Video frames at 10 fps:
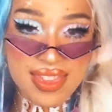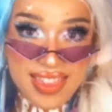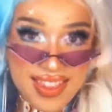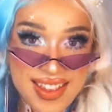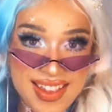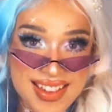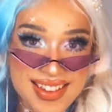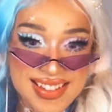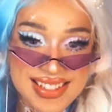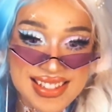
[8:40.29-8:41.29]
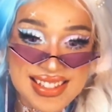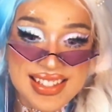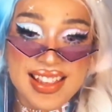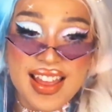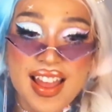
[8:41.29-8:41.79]
this.
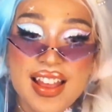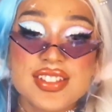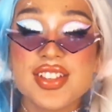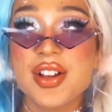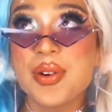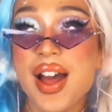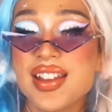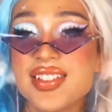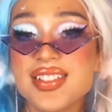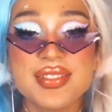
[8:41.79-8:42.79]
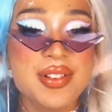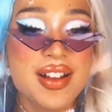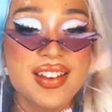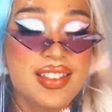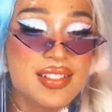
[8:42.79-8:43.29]
So I just threw
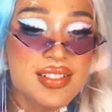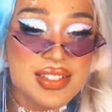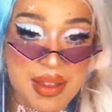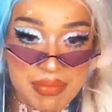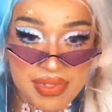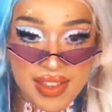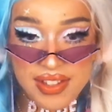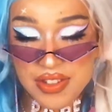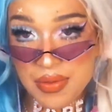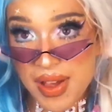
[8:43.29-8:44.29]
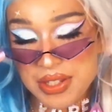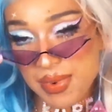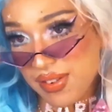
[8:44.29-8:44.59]
on a little something to match my